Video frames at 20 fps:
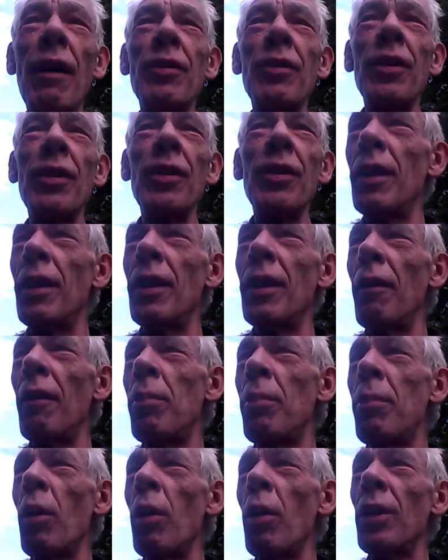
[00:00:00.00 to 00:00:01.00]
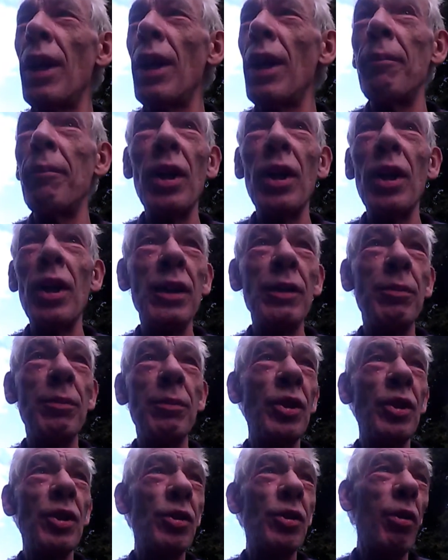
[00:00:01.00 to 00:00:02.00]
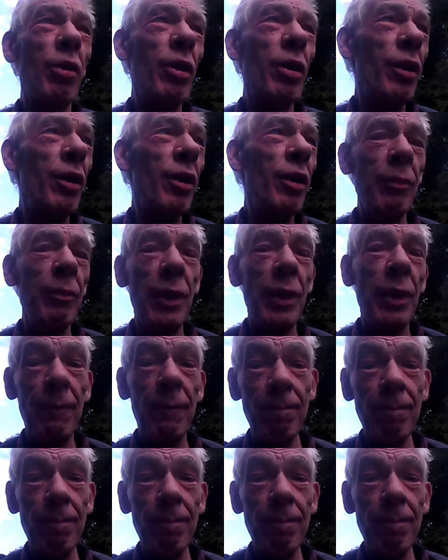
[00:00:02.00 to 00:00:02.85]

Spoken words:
everything that I bought with that money has been stolen off me.